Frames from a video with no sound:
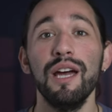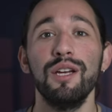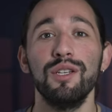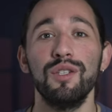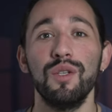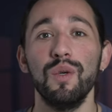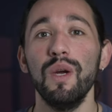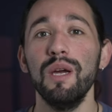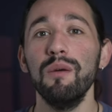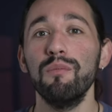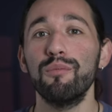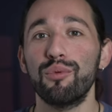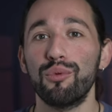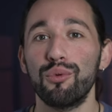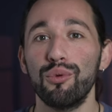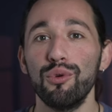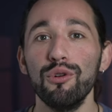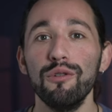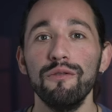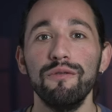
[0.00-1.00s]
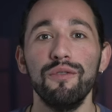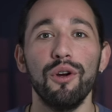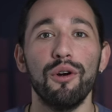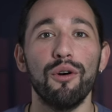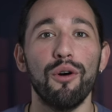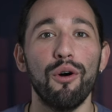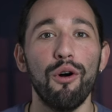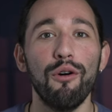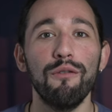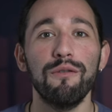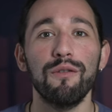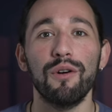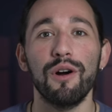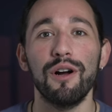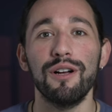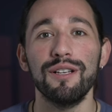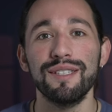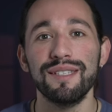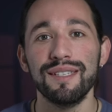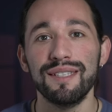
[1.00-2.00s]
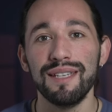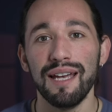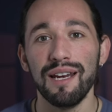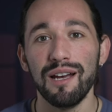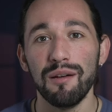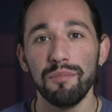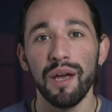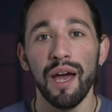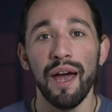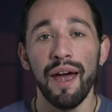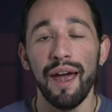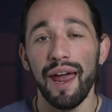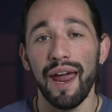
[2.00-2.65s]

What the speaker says: to improve your overall setup